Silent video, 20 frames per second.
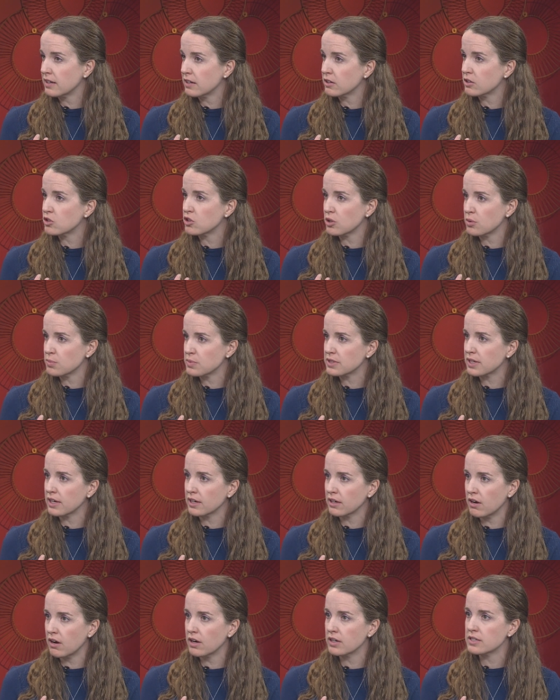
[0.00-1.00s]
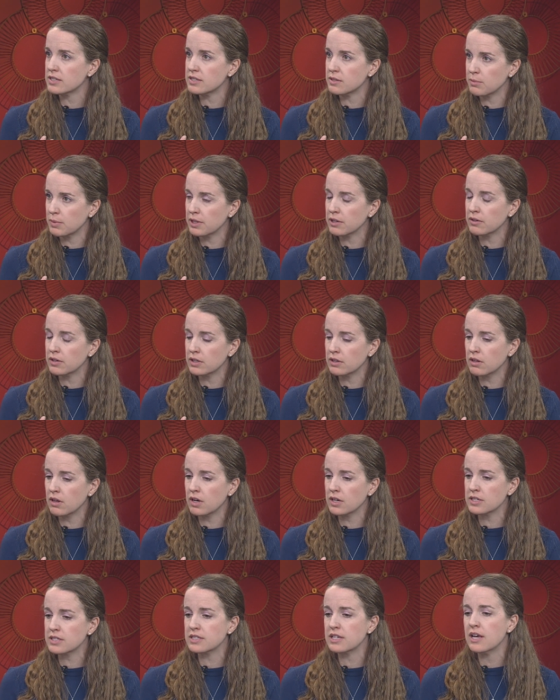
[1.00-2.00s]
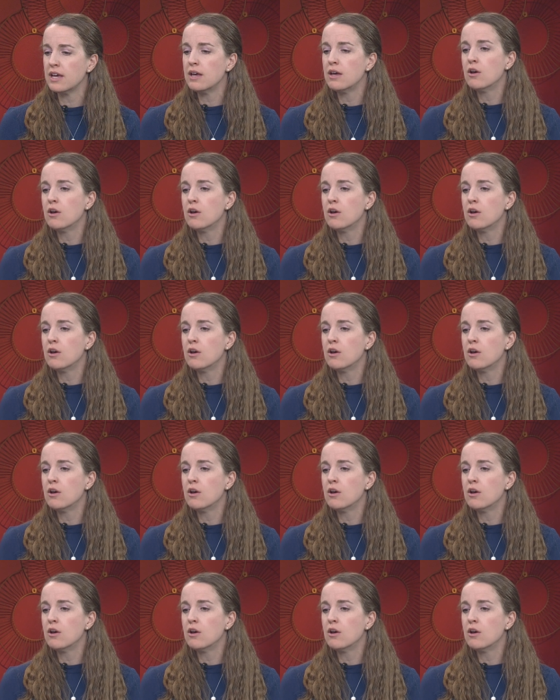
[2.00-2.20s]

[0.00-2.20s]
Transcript: eardrums mm-hmm. can cause some hearing loss.